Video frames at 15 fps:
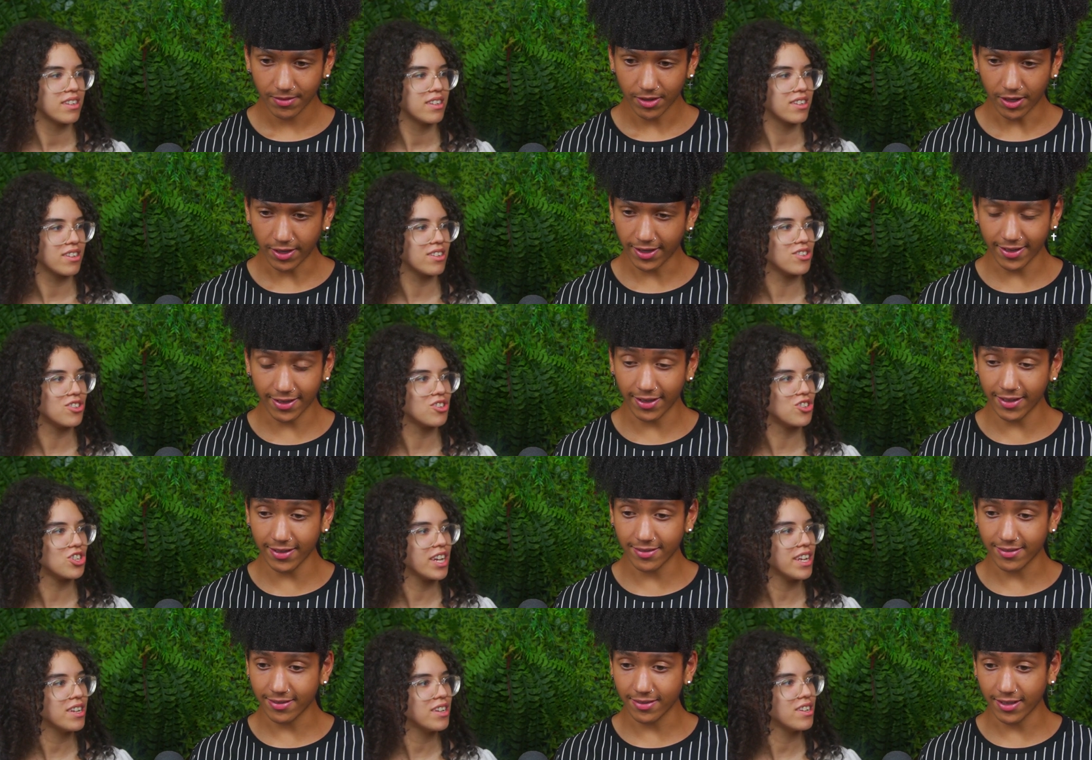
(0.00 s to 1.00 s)
Speaker 1: Oh, he, he
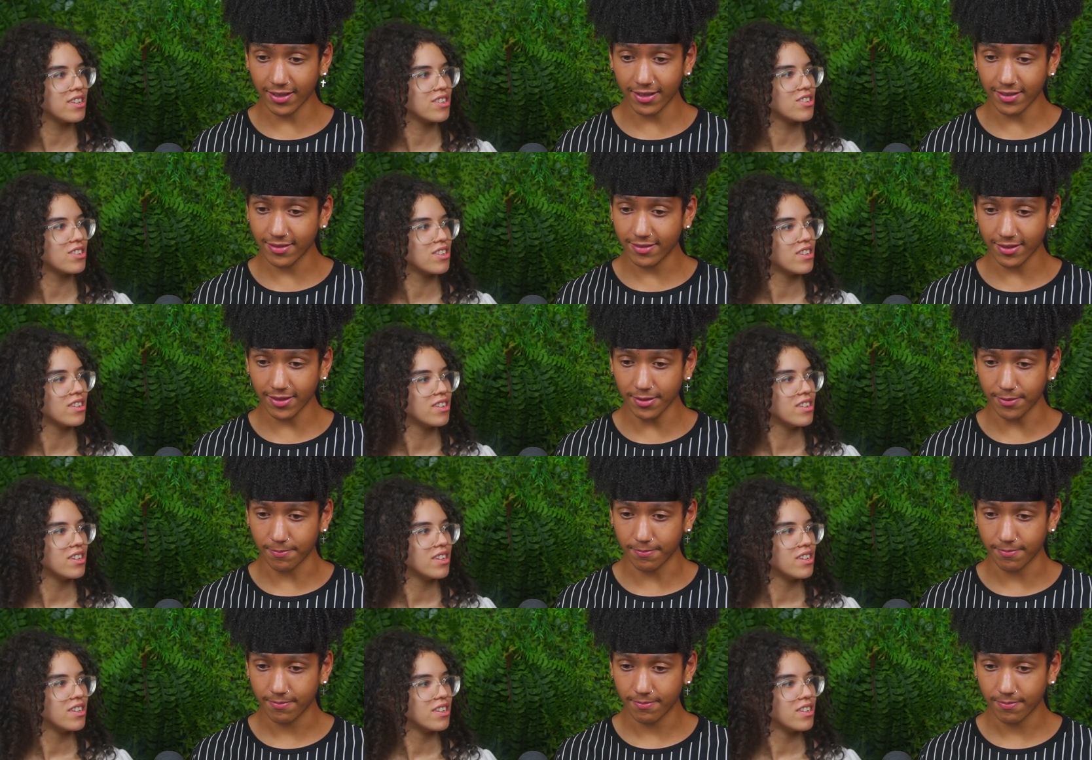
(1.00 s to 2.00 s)
didn't. Jin... He didn't see him.